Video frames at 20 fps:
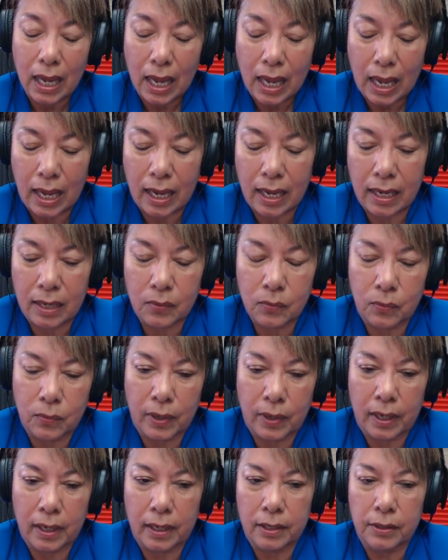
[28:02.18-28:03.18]
and
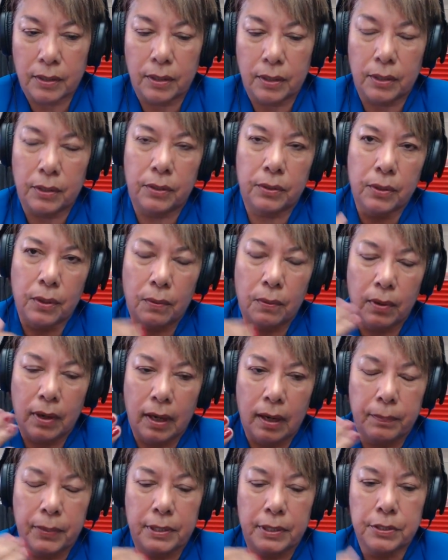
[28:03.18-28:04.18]
when you go
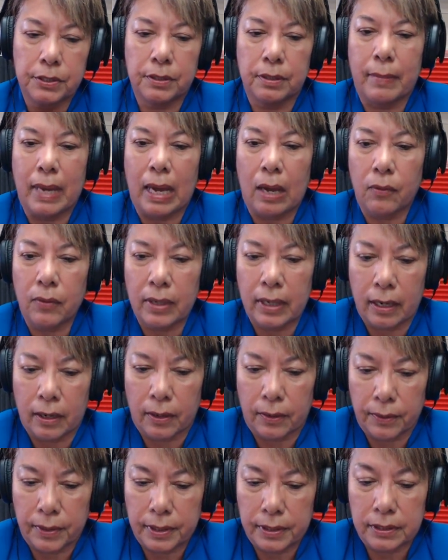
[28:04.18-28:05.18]
up into the mountain
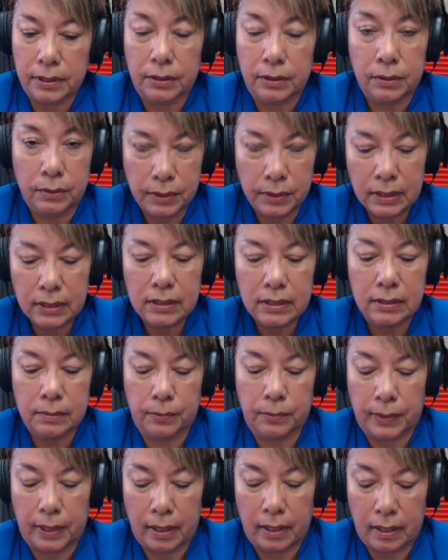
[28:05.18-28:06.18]
areas, including
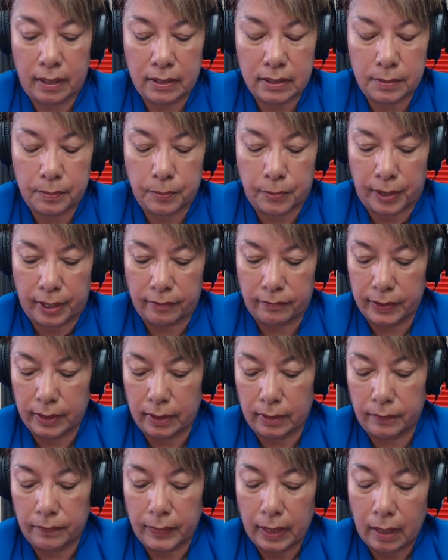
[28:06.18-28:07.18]
uh,
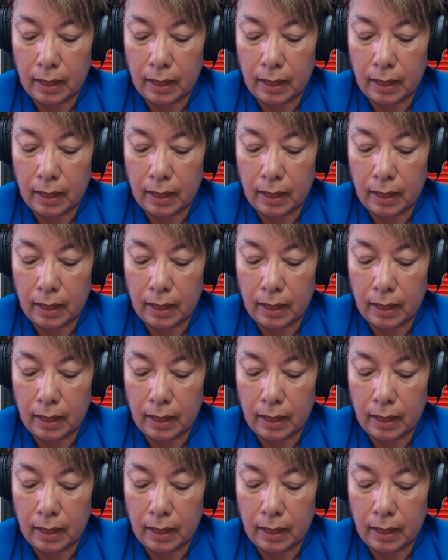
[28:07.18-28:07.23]
Springville,